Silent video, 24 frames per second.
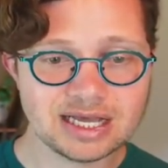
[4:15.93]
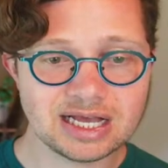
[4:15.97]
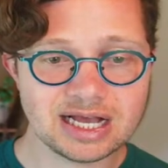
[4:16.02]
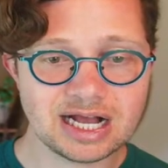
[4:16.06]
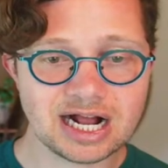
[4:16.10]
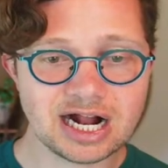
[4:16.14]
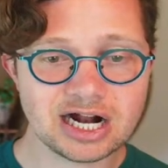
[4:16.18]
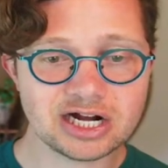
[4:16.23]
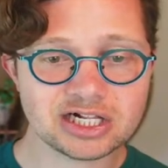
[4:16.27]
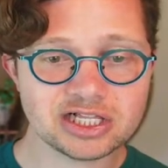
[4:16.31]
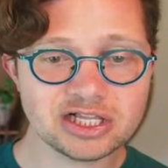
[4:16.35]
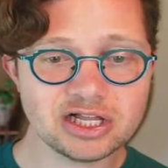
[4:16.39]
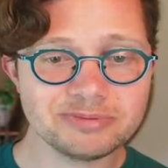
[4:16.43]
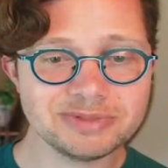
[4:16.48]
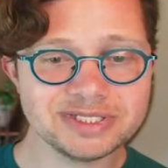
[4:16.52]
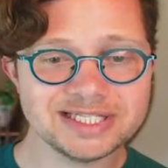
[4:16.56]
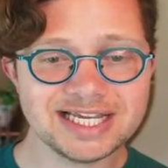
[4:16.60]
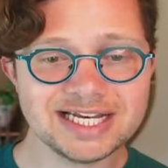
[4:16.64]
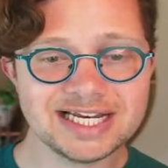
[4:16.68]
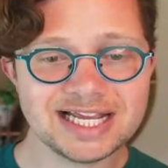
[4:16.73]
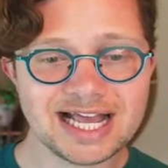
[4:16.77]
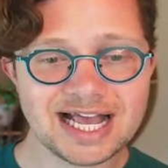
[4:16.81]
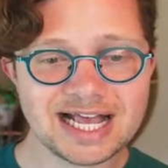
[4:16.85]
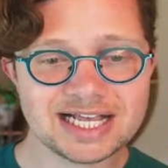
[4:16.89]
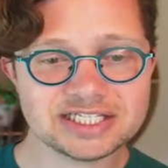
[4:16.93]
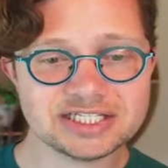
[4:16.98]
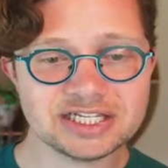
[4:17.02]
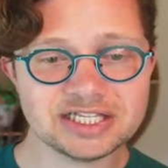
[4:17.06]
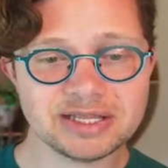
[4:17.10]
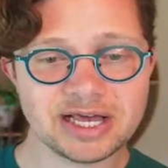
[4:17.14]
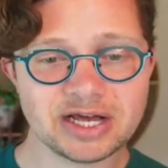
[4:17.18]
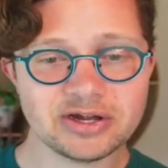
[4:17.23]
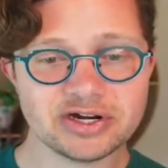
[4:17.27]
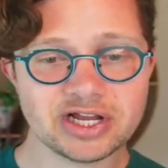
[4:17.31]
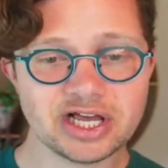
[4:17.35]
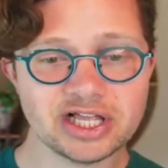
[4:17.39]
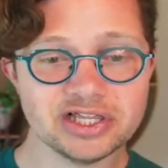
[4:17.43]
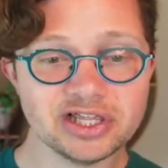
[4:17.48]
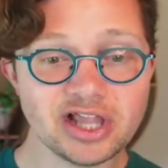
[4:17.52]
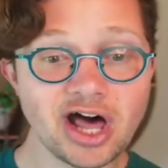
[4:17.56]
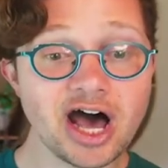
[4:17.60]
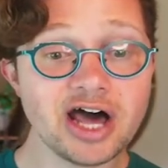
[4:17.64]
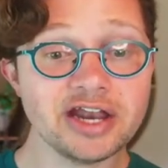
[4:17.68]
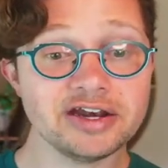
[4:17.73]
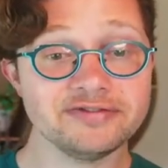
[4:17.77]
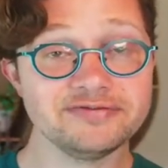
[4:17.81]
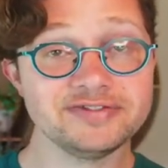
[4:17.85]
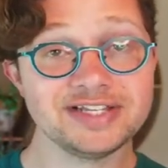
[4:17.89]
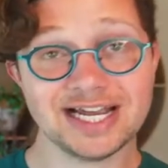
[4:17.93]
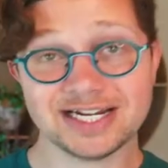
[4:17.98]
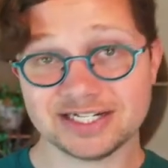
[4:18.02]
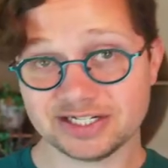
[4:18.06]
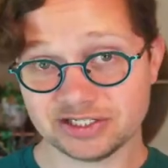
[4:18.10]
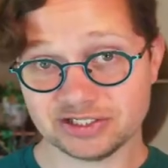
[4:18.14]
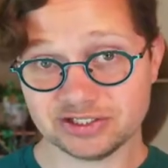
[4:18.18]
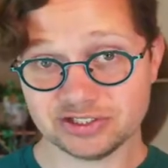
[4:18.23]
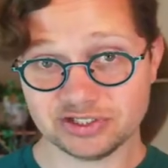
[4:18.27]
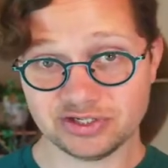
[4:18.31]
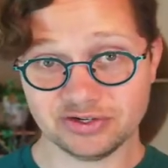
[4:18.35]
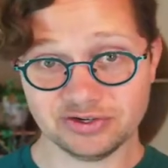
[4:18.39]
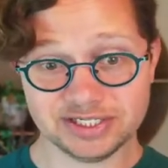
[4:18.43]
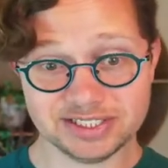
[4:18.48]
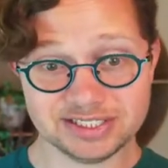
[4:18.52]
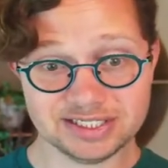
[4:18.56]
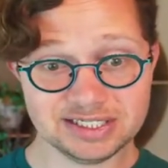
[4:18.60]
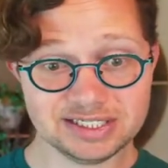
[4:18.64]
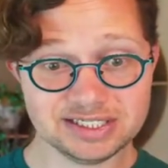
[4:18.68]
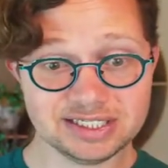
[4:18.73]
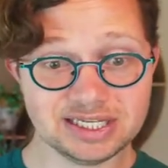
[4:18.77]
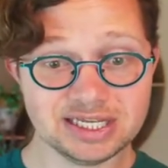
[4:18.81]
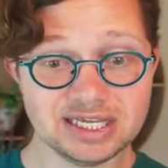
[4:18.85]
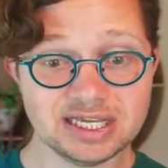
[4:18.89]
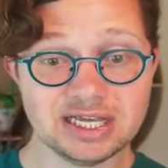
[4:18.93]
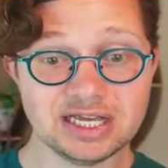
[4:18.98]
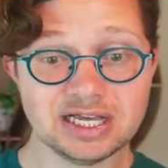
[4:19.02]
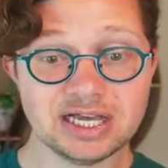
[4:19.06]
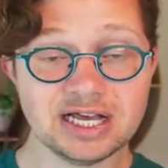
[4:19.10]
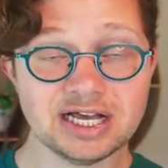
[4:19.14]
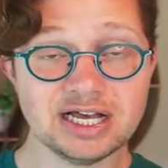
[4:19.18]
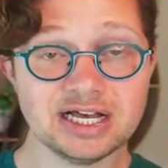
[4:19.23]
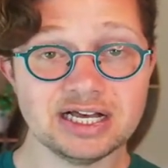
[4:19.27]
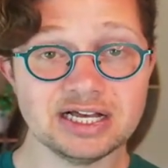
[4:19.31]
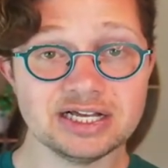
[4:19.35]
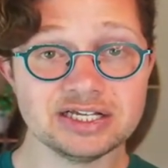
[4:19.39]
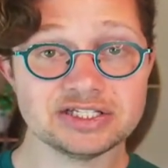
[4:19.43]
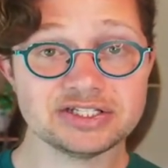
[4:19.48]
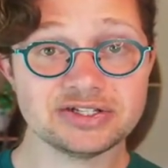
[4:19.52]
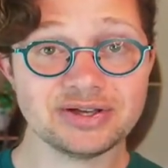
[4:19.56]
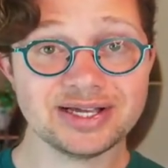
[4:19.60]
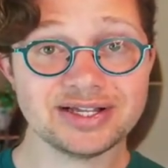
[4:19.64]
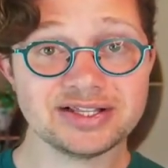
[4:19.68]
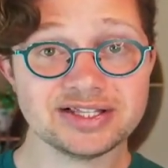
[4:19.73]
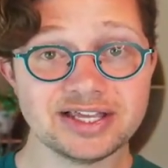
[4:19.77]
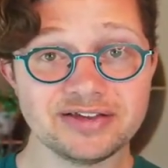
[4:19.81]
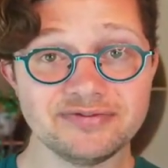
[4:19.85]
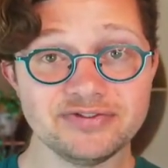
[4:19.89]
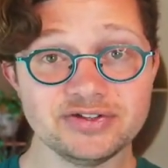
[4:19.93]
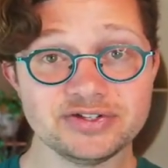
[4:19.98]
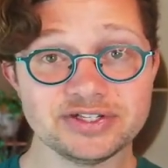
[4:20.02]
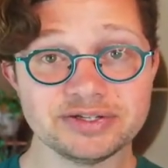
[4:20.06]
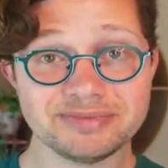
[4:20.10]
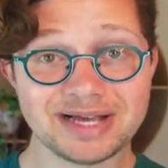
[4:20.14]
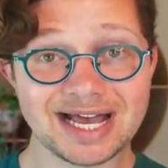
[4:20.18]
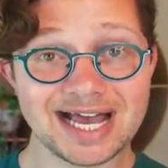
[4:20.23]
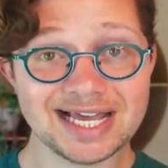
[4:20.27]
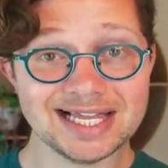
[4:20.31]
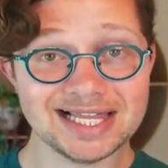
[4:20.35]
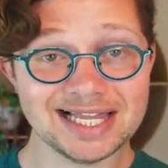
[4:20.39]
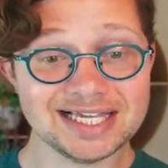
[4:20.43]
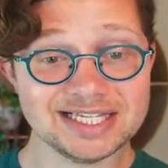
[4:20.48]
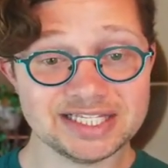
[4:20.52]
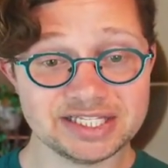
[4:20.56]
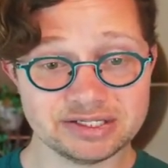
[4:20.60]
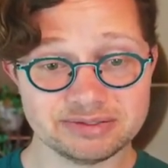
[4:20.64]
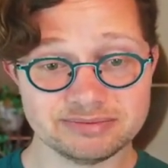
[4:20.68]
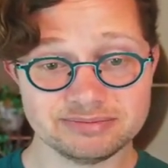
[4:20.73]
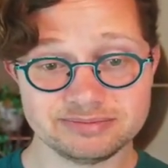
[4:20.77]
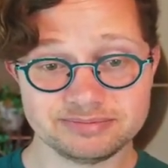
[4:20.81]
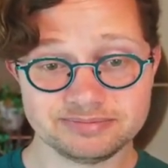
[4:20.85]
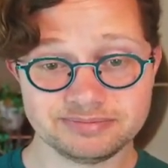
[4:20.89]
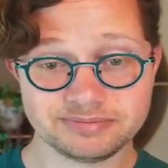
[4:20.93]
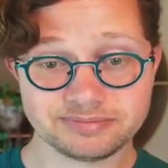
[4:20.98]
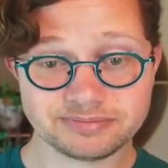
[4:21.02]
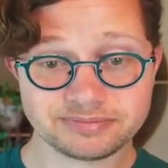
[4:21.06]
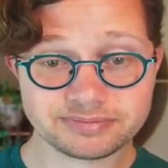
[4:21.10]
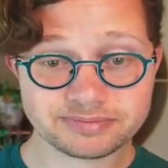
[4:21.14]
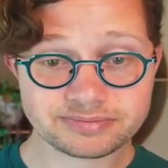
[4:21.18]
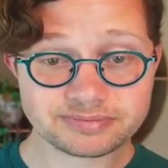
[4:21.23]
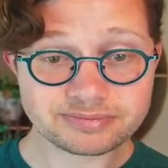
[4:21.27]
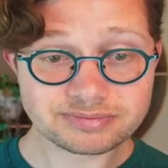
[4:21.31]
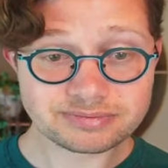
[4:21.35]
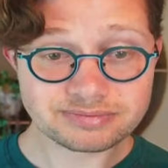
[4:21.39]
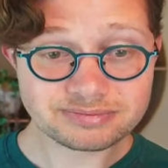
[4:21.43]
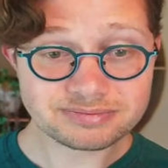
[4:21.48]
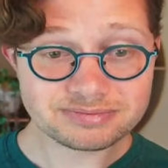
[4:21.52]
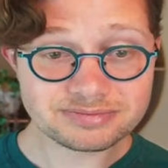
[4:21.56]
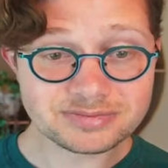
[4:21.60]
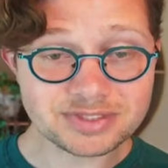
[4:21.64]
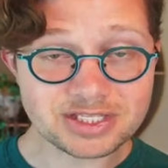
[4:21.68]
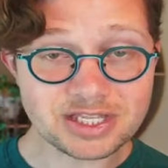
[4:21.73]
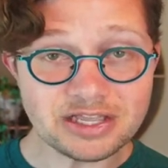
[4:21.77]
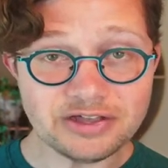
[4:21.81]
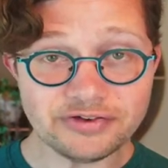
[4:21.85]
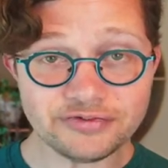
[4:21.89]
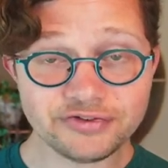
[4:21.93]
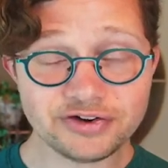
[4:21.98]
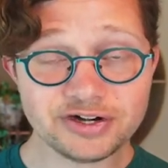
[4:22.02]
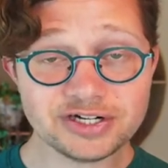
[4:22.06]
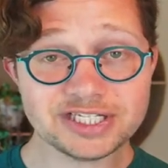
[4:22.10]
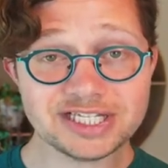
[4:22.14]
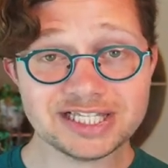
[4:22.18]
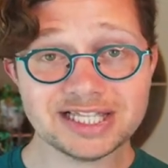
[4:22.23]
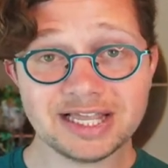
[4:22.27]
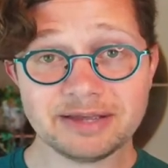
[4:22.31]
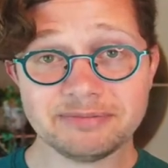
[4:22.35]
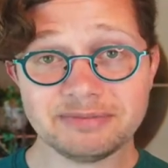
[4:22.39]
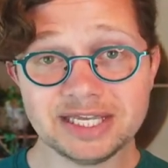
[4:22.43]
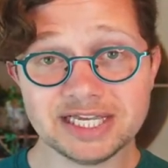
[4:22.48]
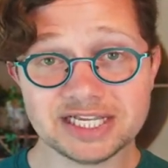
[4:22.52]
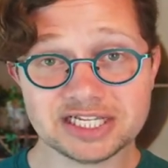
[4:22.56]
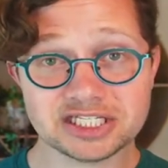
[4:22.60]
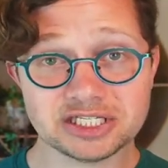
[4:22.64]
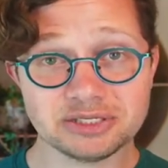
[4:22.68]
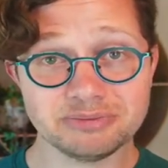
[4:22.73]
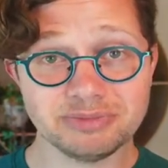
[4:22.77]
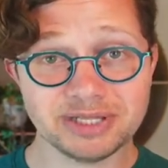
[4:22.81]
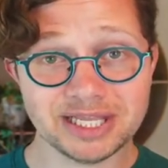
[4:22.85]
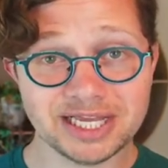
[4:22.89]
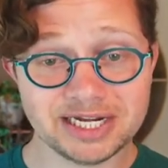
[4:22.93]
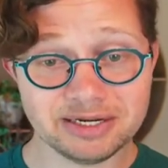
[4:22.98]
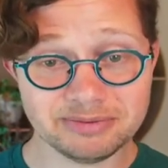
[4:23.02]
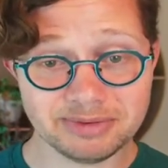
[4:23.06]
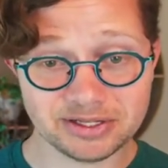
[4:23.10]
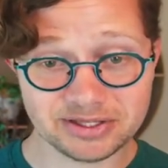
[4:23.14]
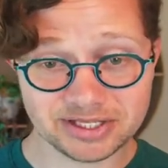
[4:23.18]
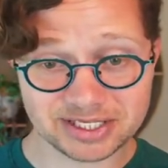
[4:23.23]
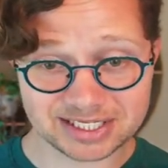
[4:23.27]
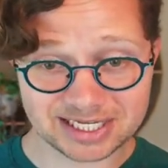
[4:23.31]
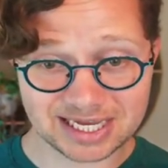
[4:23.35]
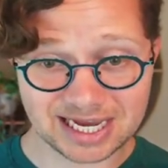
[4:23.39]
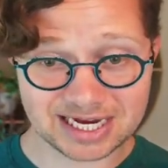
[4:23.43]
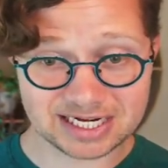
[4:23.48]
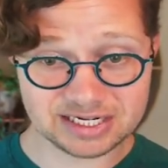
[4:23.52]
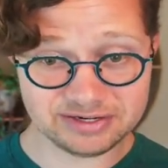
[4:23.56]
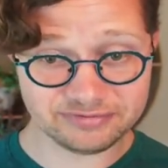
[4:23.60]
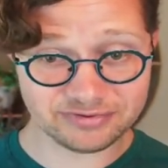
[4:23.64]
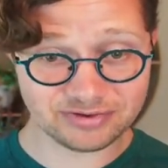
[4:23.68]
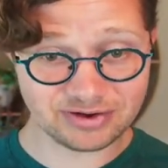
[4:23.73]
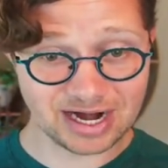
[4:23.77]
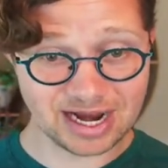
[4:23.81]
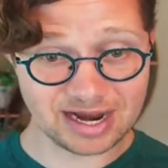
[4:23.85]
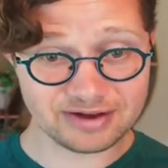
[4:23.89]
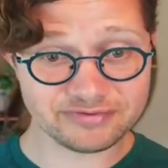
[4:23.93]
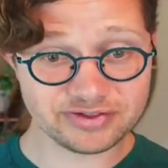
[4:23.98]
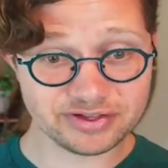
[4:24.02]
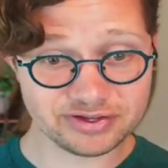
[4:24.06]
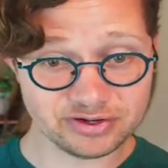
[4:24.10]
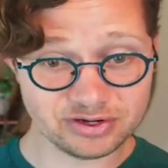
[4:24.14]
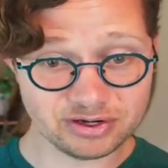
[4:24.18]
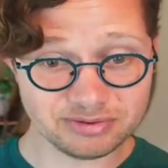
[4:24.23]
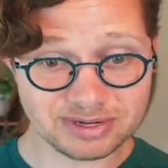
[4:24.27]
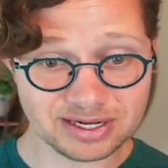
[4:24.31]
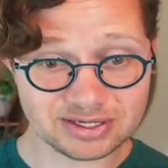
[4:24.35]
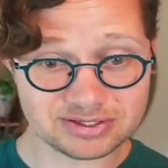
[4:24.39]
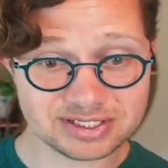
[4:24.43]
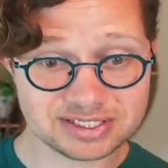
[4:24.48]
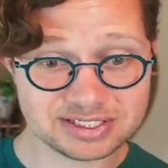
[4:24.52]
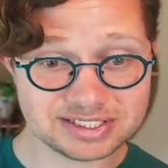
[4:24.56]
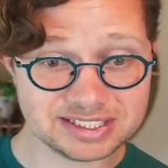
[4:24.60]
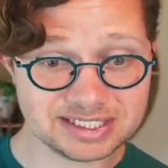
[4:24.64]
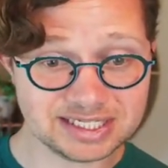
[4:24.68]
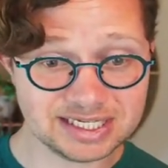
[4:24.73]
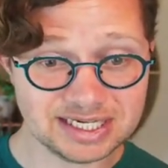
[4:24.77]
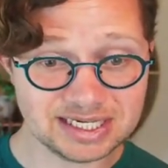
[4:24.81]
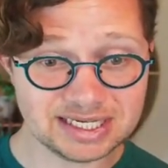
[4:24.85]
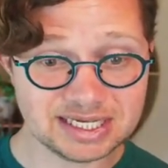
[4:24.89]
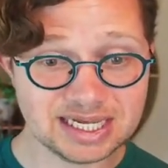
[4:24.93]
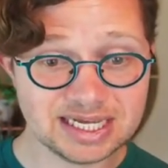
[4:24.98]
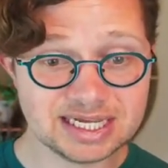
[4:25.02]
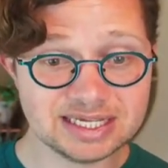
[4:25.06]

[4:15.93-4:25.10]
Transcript: Our global data asked a lot of technical choices, so I'll give you some highlights. First, let me explain about this kind of graph that you're about to see.